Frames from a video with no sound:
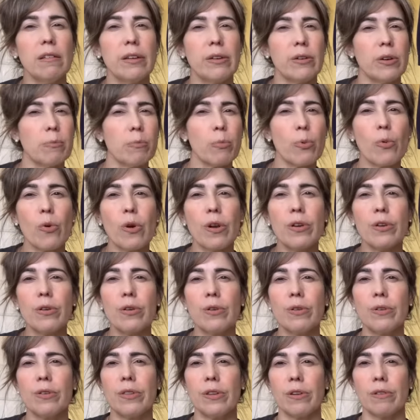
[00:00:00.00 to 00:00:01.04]
They're
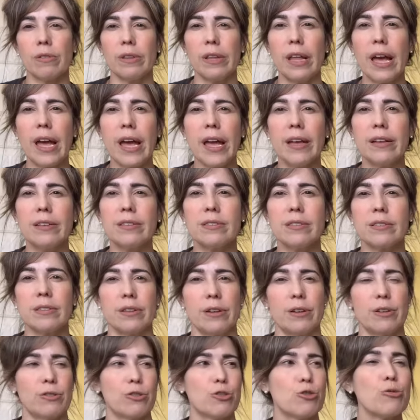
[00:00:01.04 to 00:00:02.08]
embroidered, they're lace,
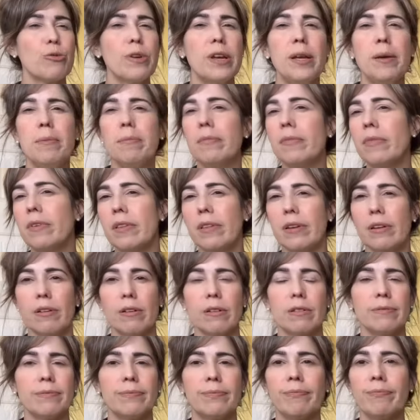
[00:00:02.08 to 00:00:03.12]
they're trimmed,
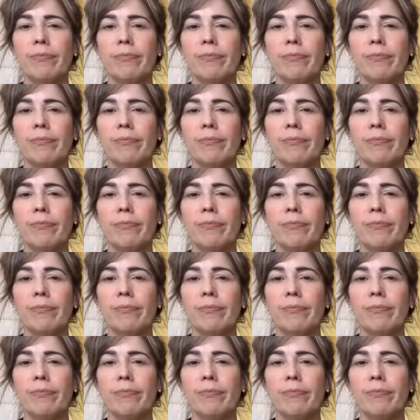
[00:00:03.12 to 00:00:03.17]
they're